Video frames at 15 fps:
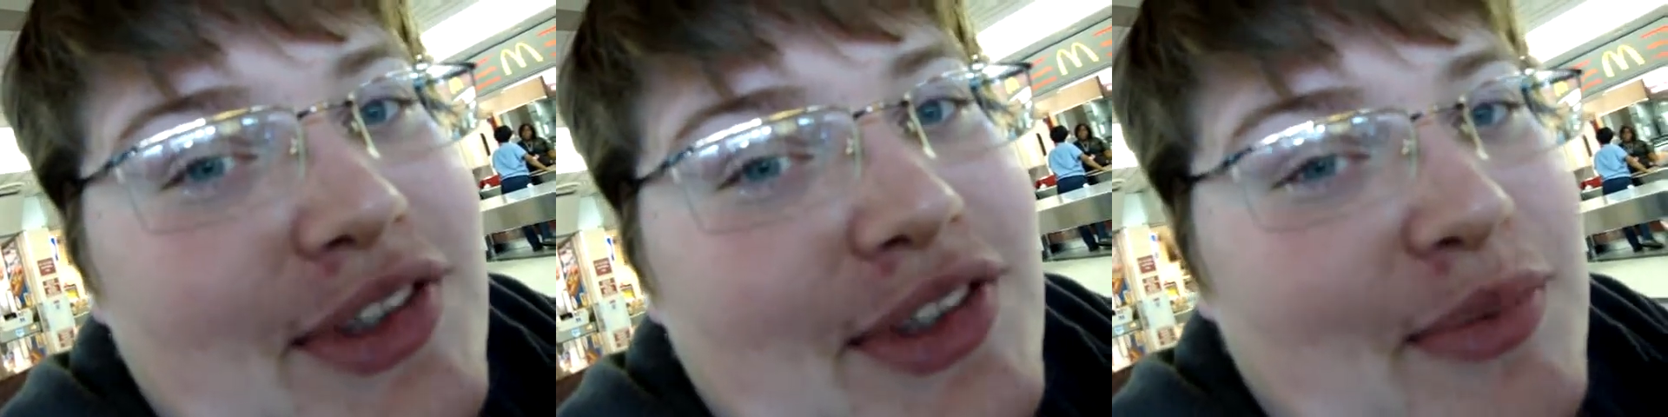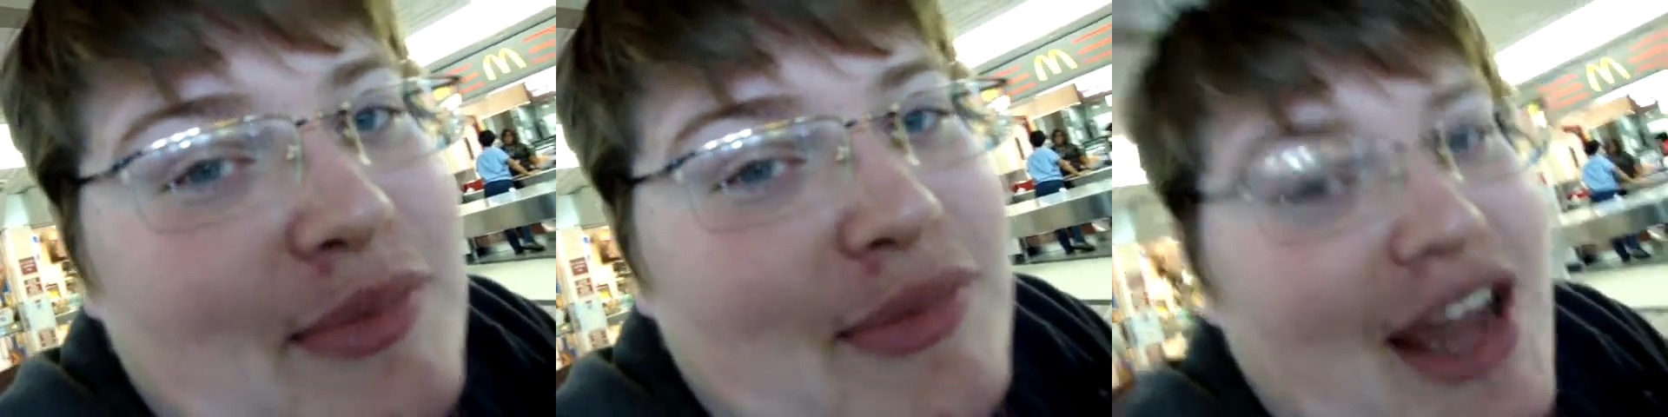
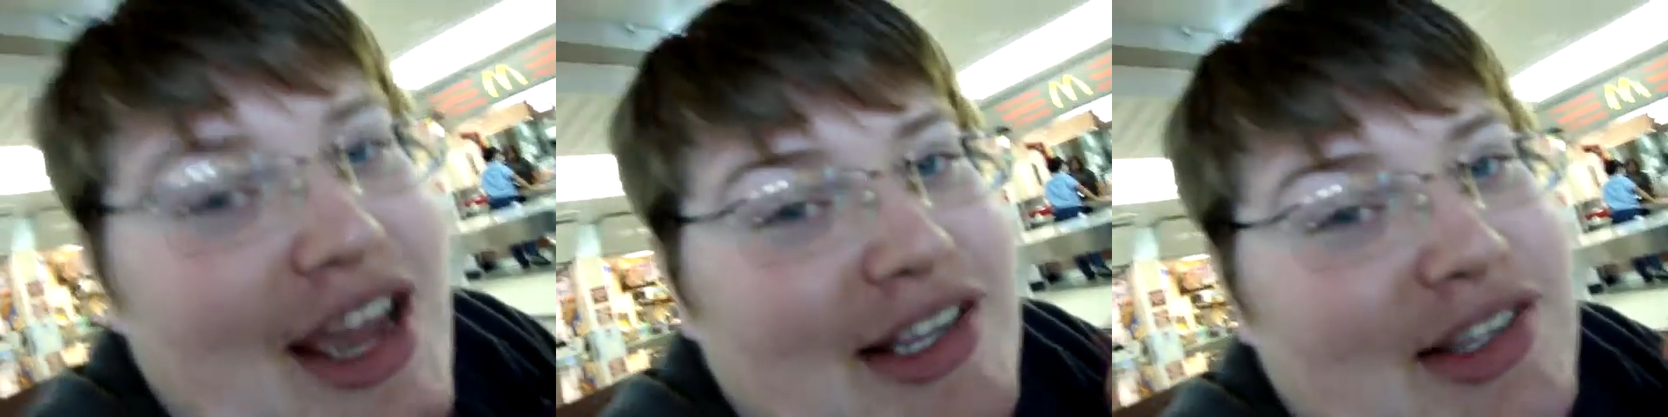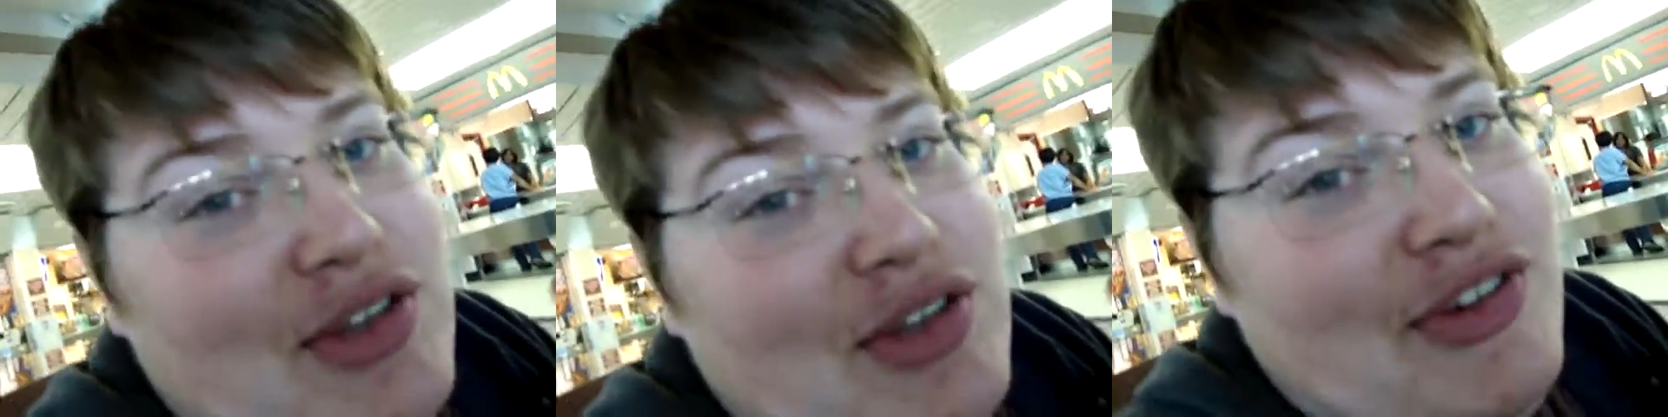some
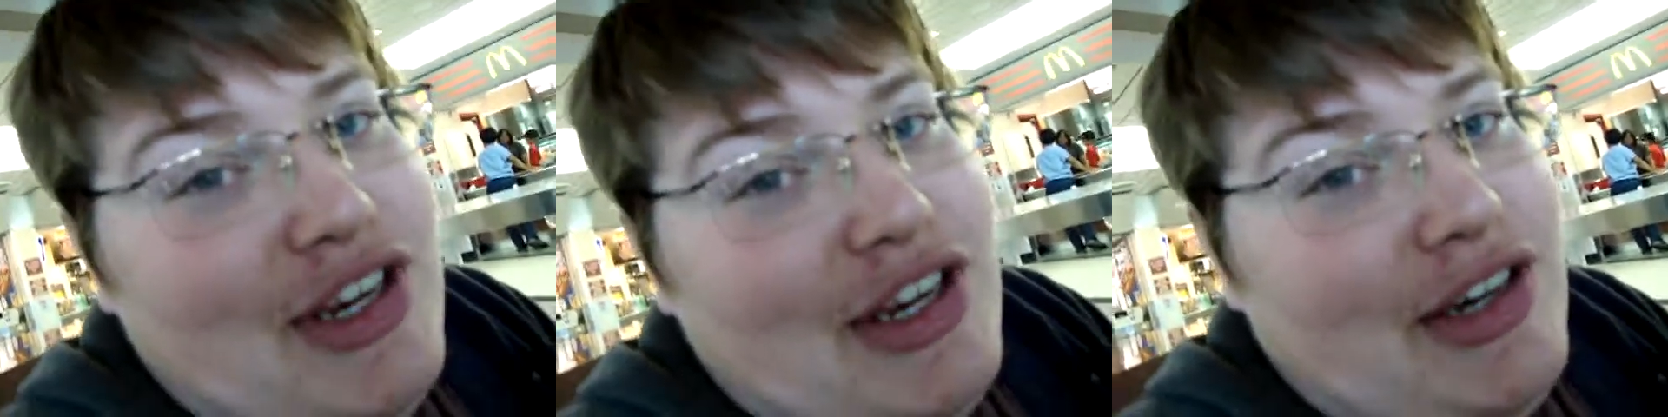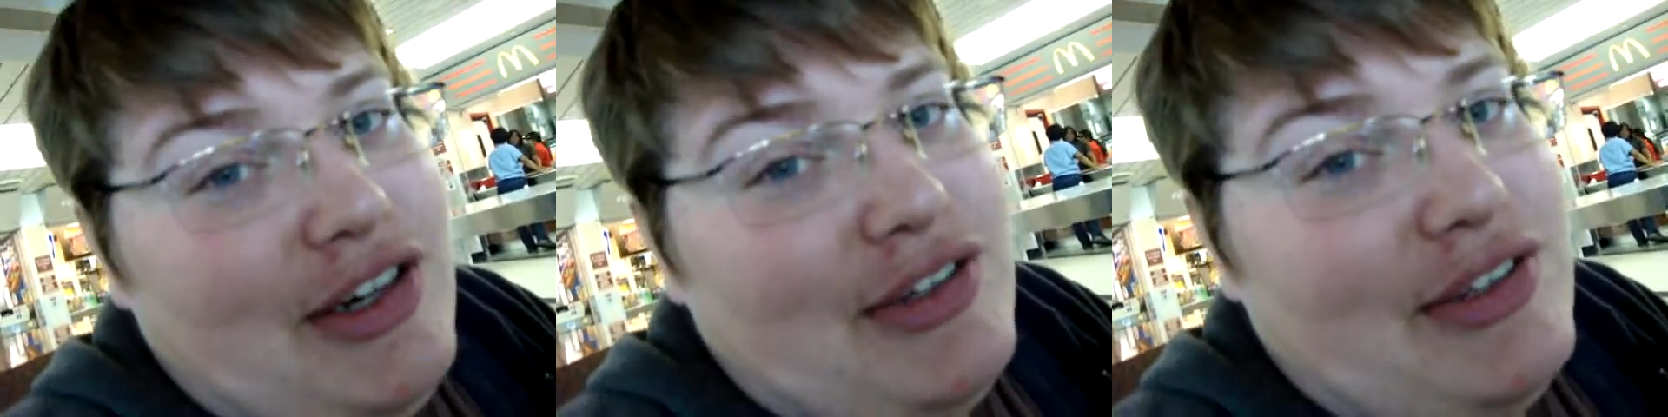nice
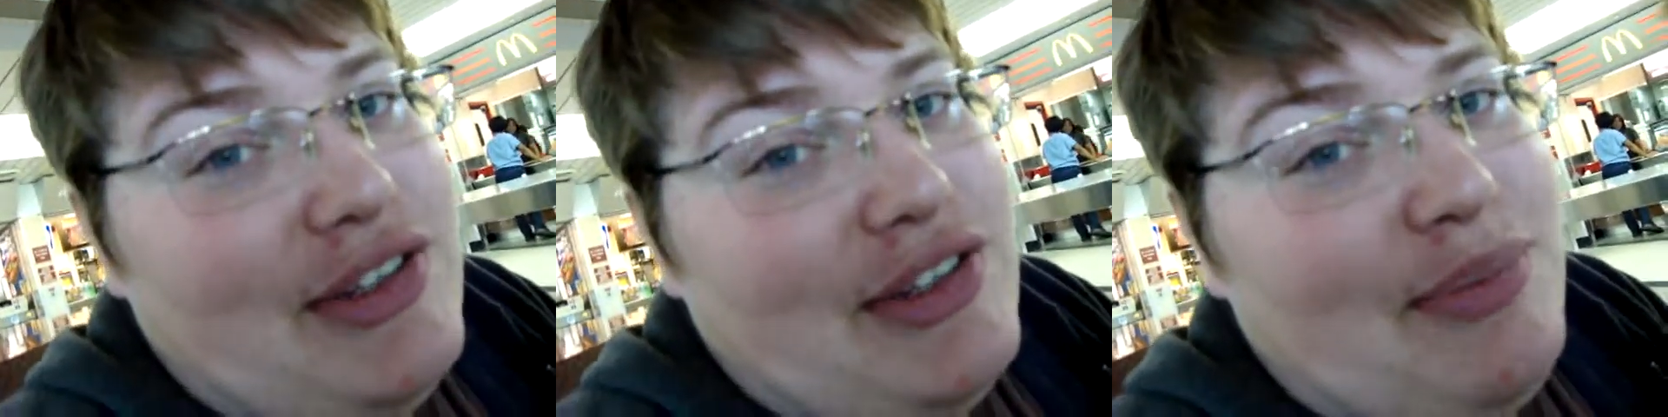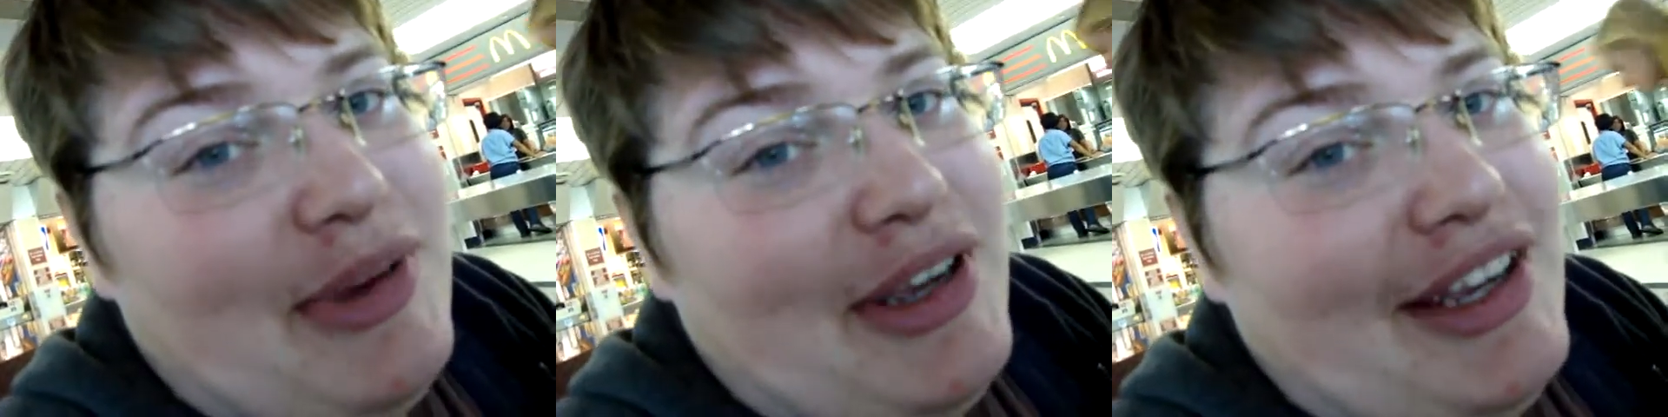
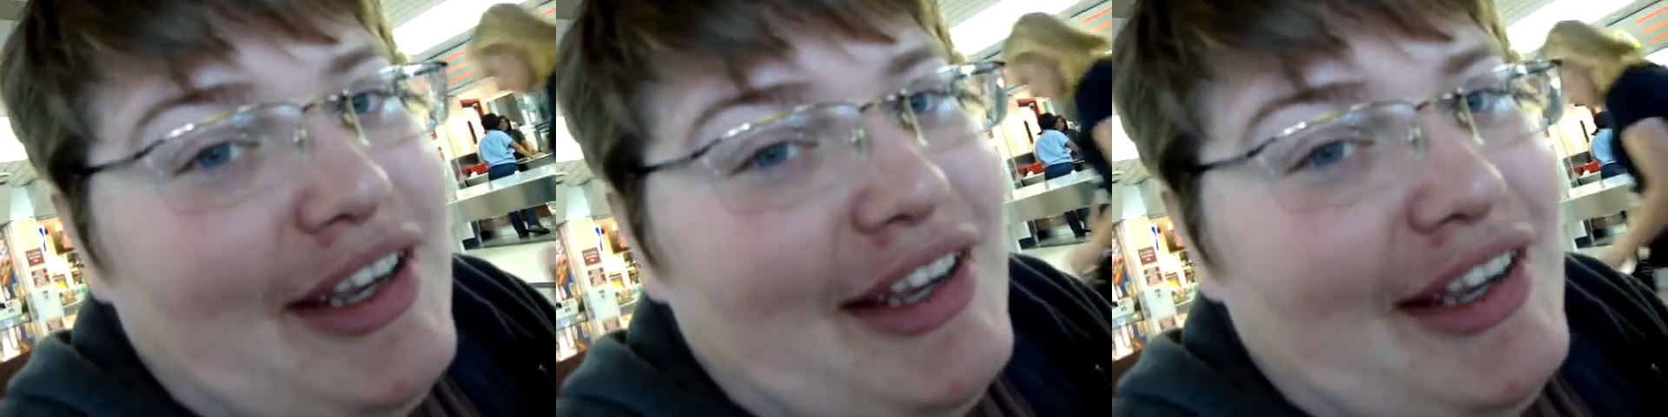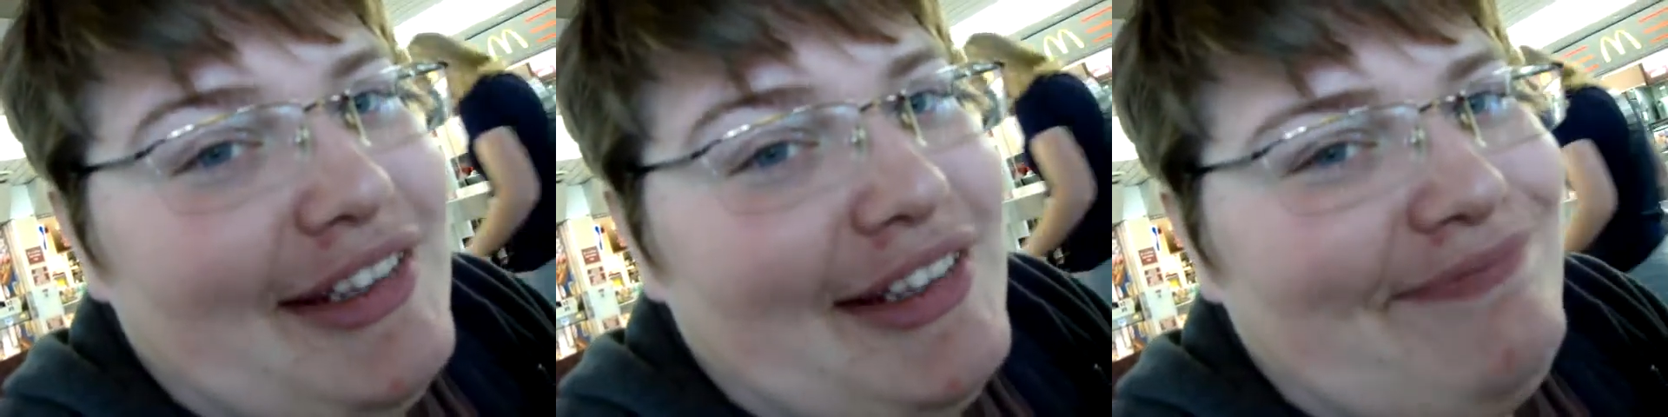souvenirs, but